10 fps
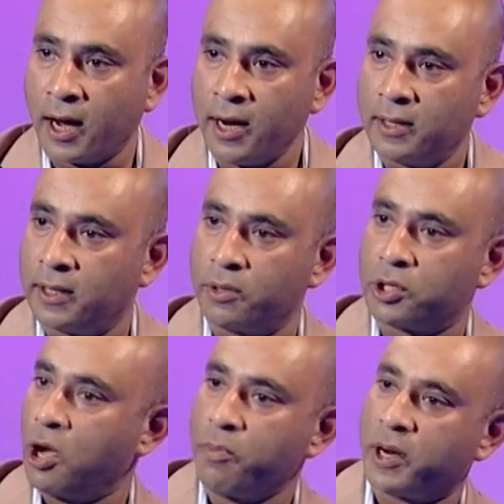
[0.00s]
nai, there was
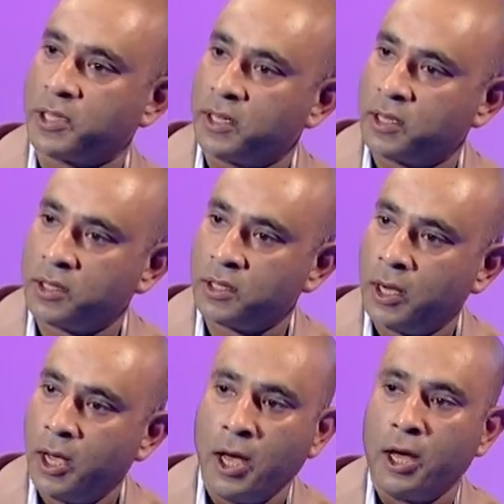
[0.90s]
no presenters.
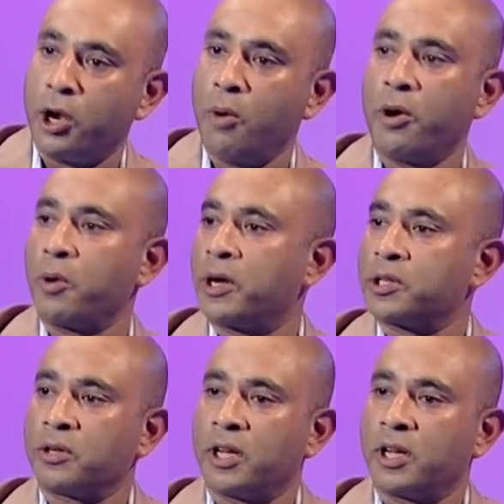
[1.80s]
Nobody wants to